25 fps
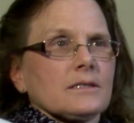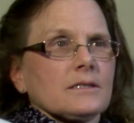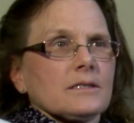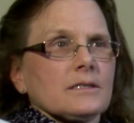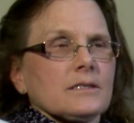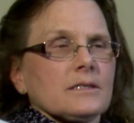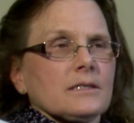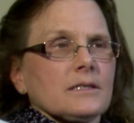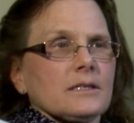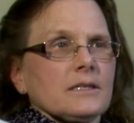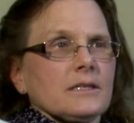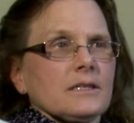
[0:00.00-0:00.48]
to
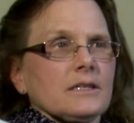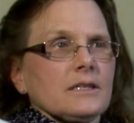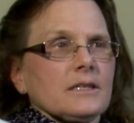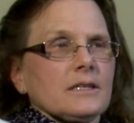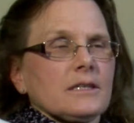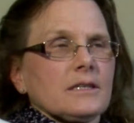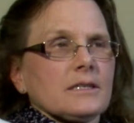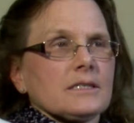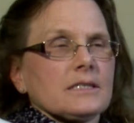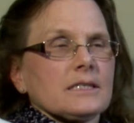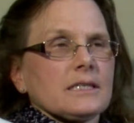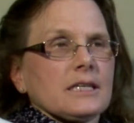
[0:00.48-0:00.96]
see
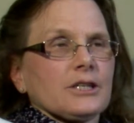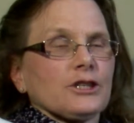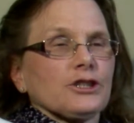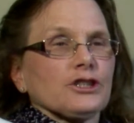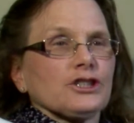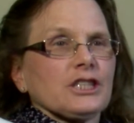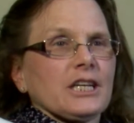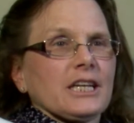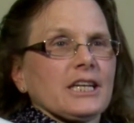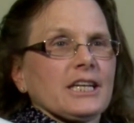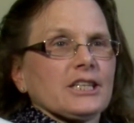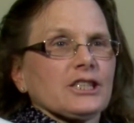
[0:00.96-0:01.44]
this
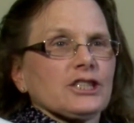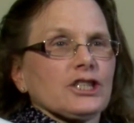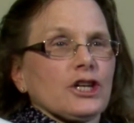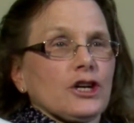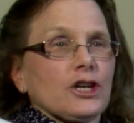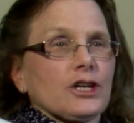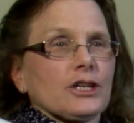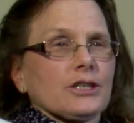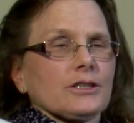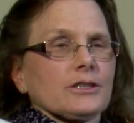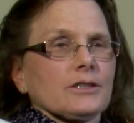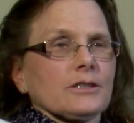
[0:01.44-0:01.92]
energetic
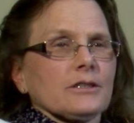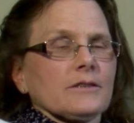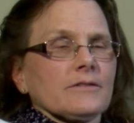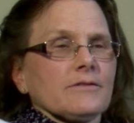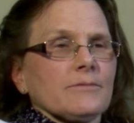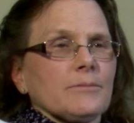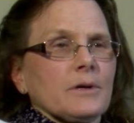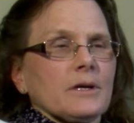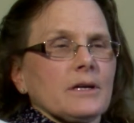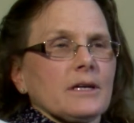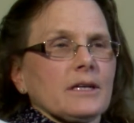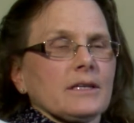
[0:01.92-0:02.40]
daughter
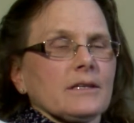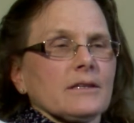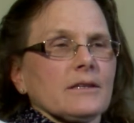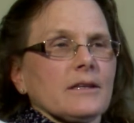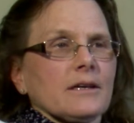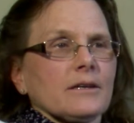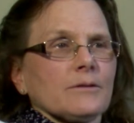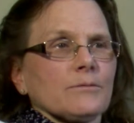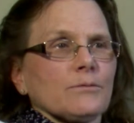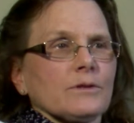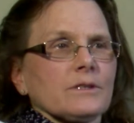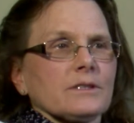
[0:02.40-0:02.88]
of mine
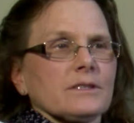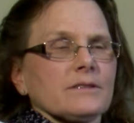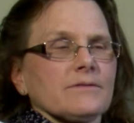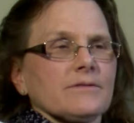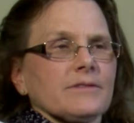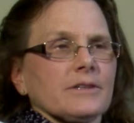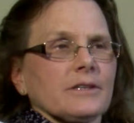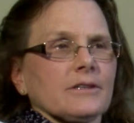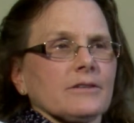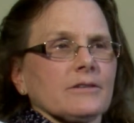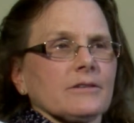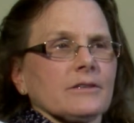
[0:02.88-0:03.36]
that was
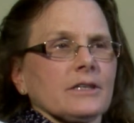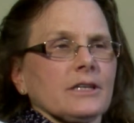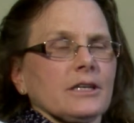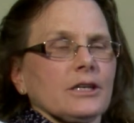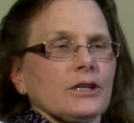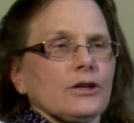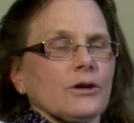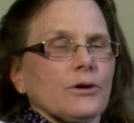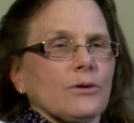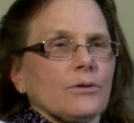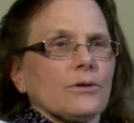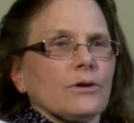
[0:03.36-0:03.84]

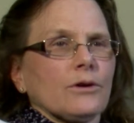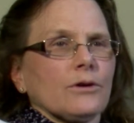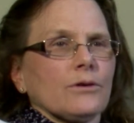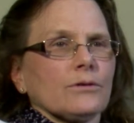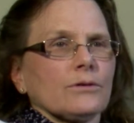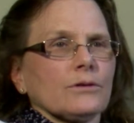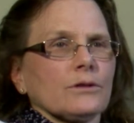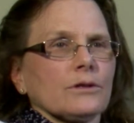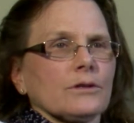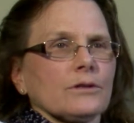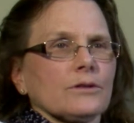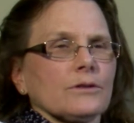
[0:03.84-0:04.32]
very go,
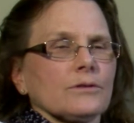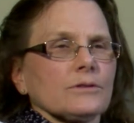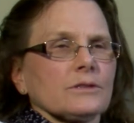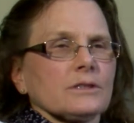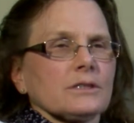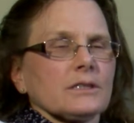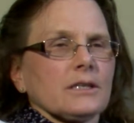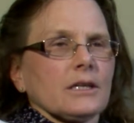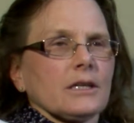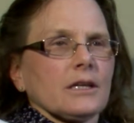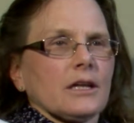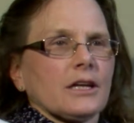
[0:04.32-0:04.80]
go, go,
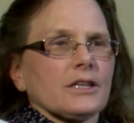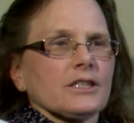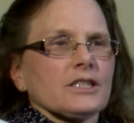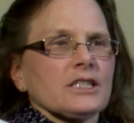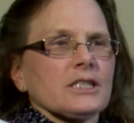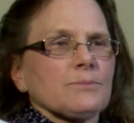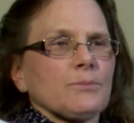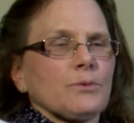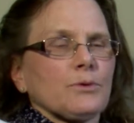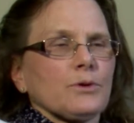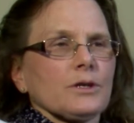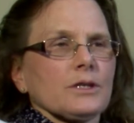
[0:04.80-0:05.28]
did a lot of
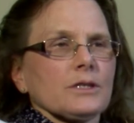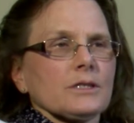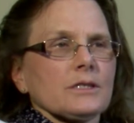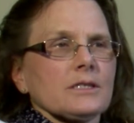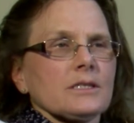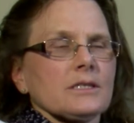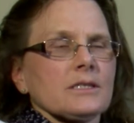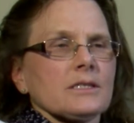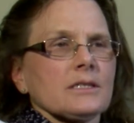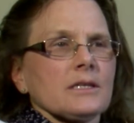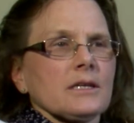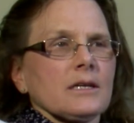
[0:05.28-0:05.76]

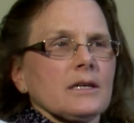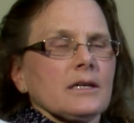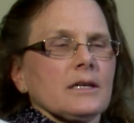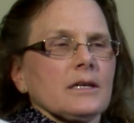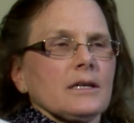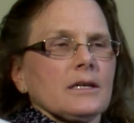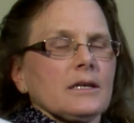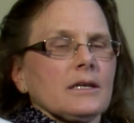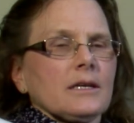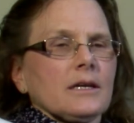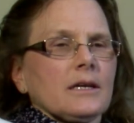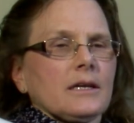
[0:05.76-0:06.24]
sports,
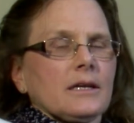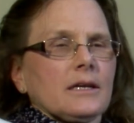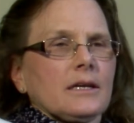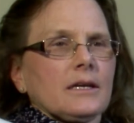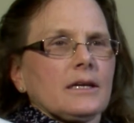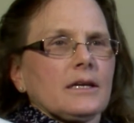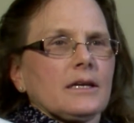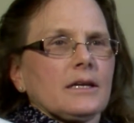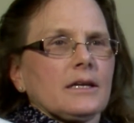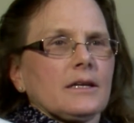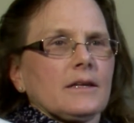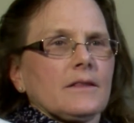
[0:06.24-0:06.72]

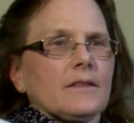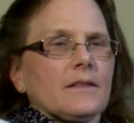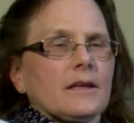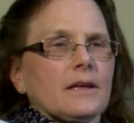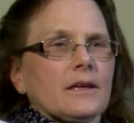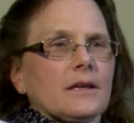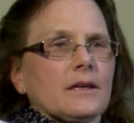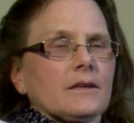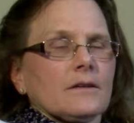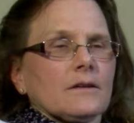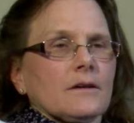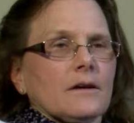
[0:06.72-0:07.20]
and
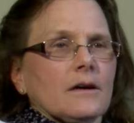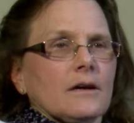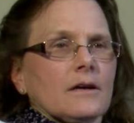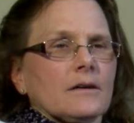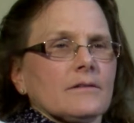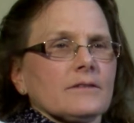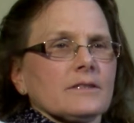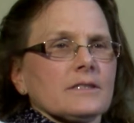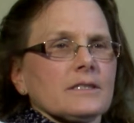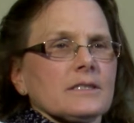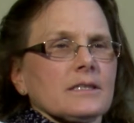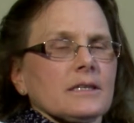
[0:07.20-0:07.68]
then all
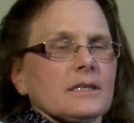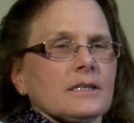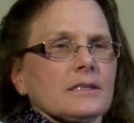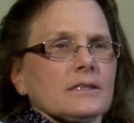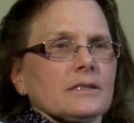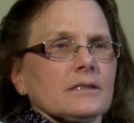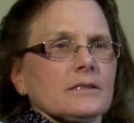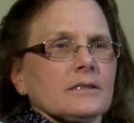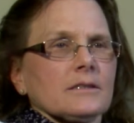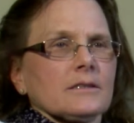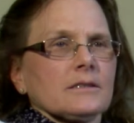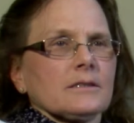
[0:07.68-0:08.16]
of a
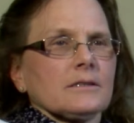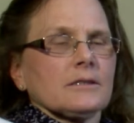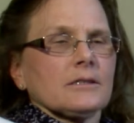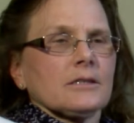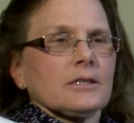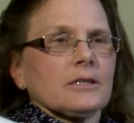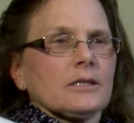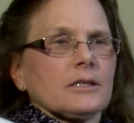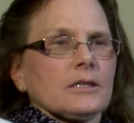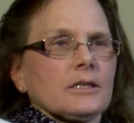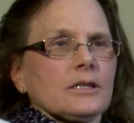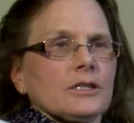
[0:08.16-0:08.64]
sudden
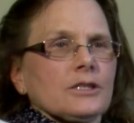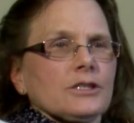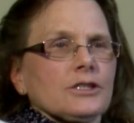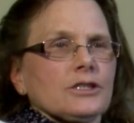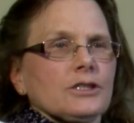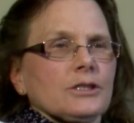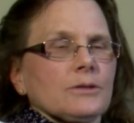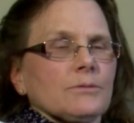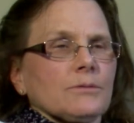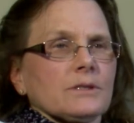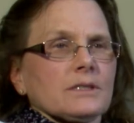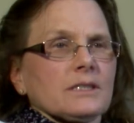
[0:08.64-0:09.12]

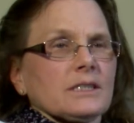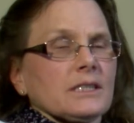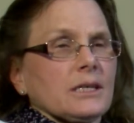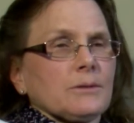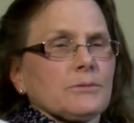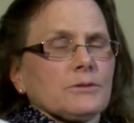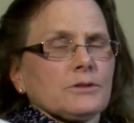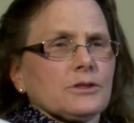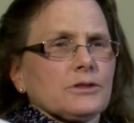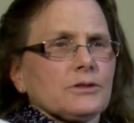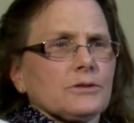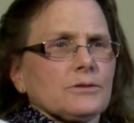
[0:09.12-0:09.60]
she wasn't
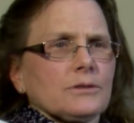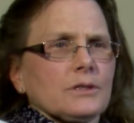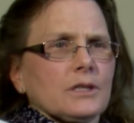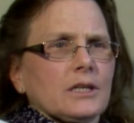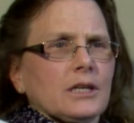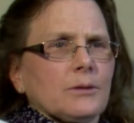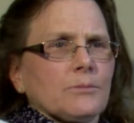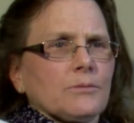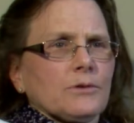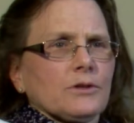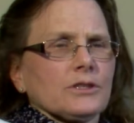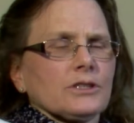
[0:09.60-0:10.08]
able to do it
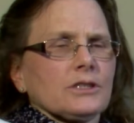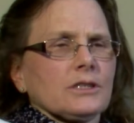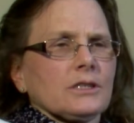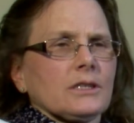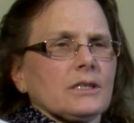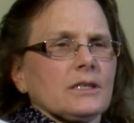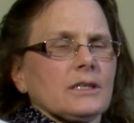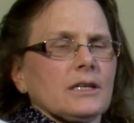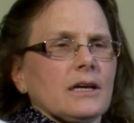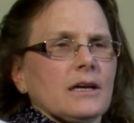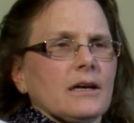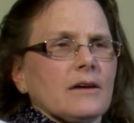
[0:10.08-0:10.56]
anymore. She
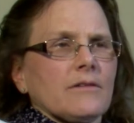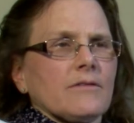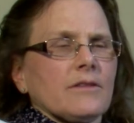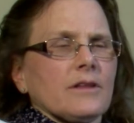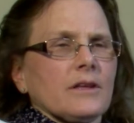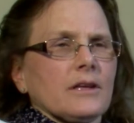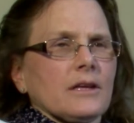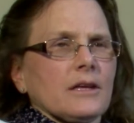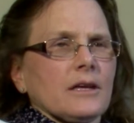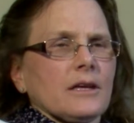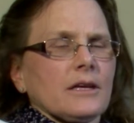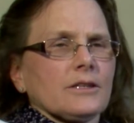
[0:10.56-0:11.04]
didn't have
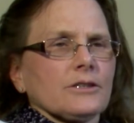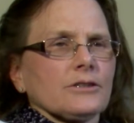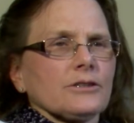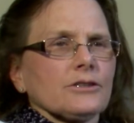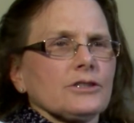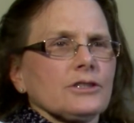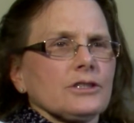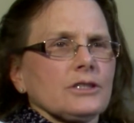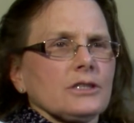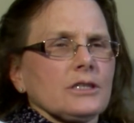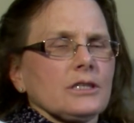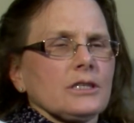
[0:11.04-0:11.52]
the
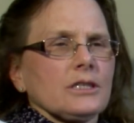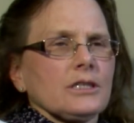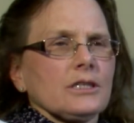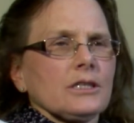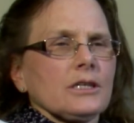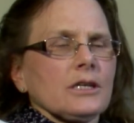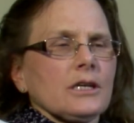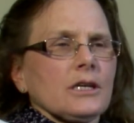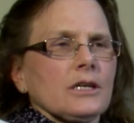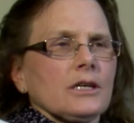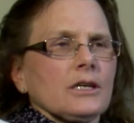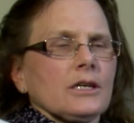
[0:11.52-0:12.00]

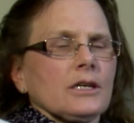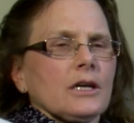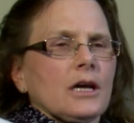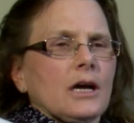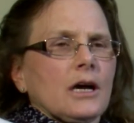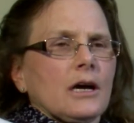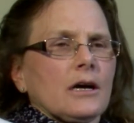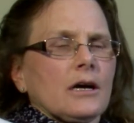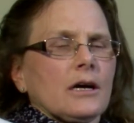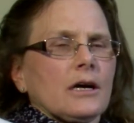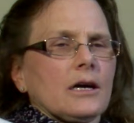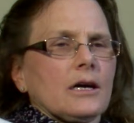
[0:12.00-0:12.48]
energy,
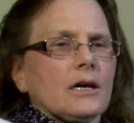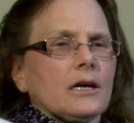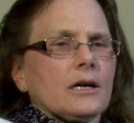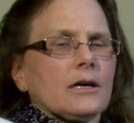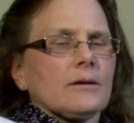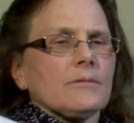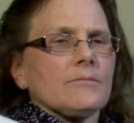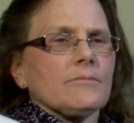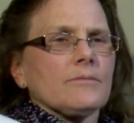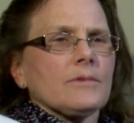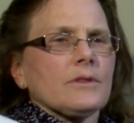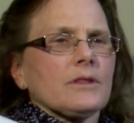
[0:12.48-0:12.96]

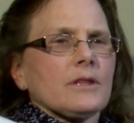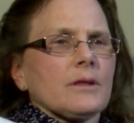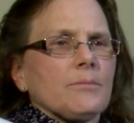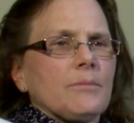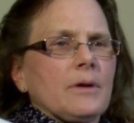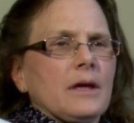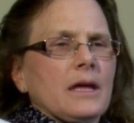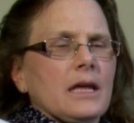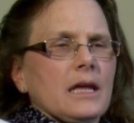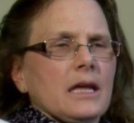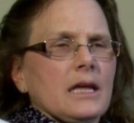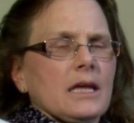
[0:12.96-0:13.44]
the
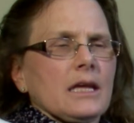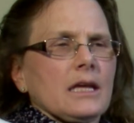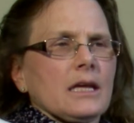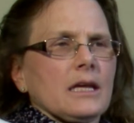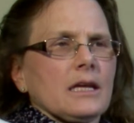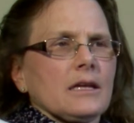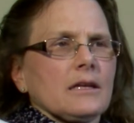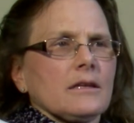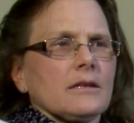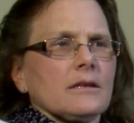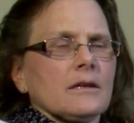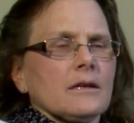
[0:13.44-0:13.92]

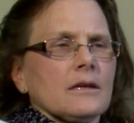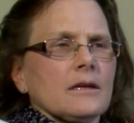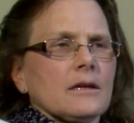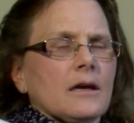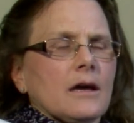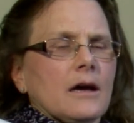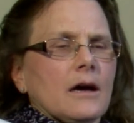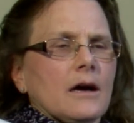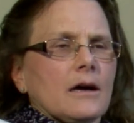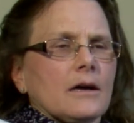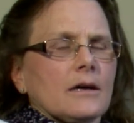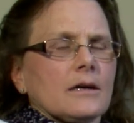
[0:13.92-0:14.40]
pain,
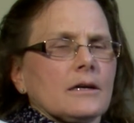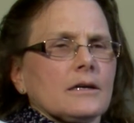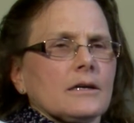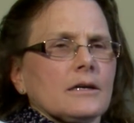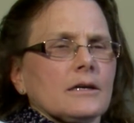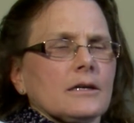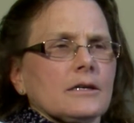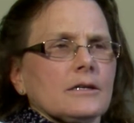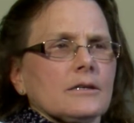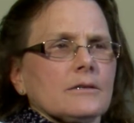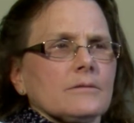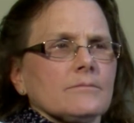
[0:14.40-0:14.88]

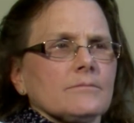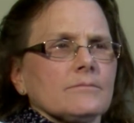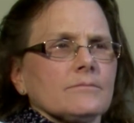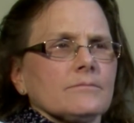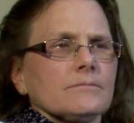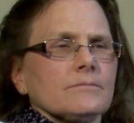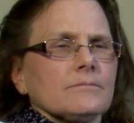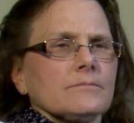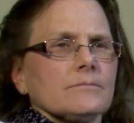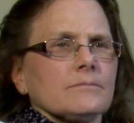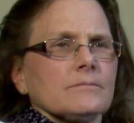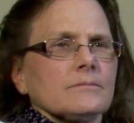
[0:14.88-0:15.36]
and
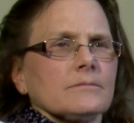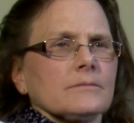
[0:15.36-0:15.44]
